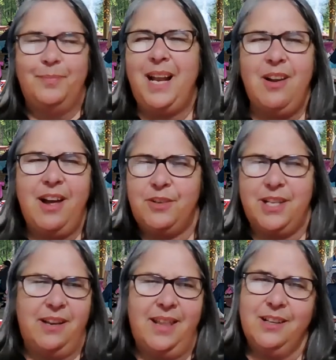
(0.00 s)
But I don't have to
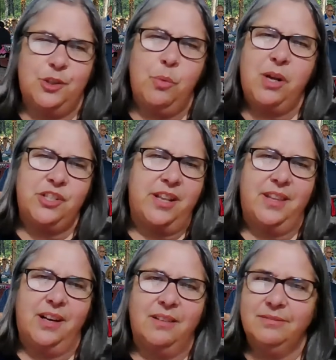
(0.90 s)
tell you that because you're watching it
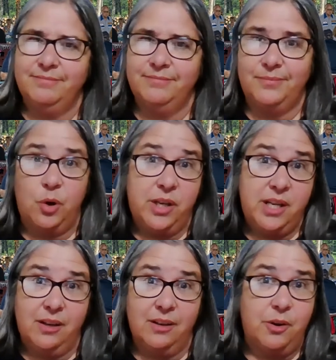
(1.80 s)
there, or
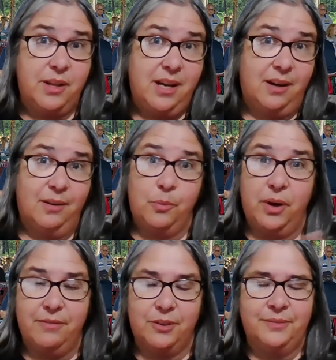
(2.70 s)
here, or there,
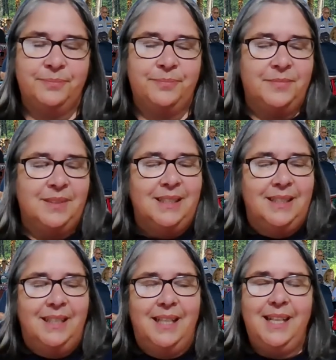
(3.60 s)
wherever.
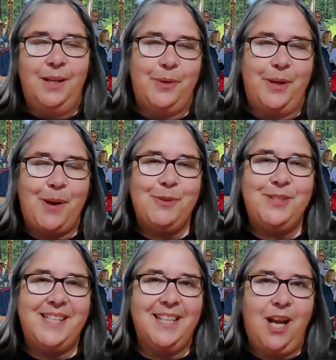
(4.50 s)
Anyway,
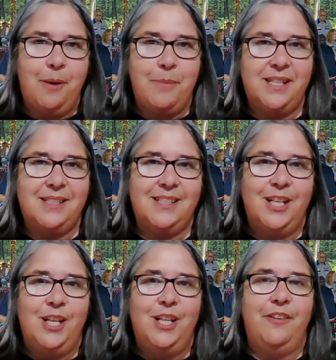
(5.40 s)
post in the comments
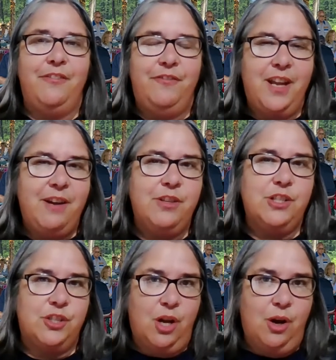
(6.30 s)
the
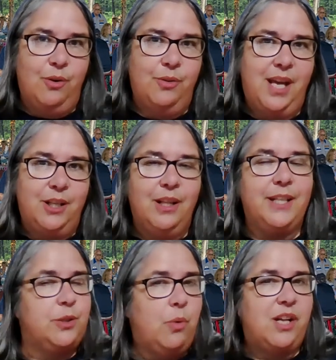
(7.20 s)
favorite show that you
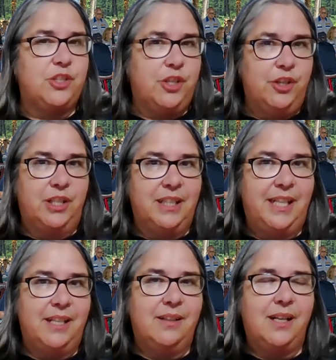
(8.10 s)
like to watch
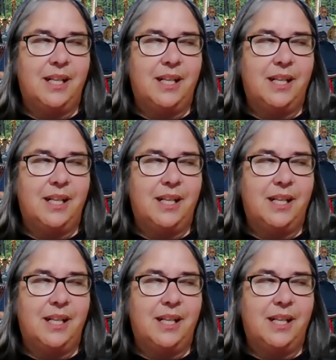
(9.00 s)
currently,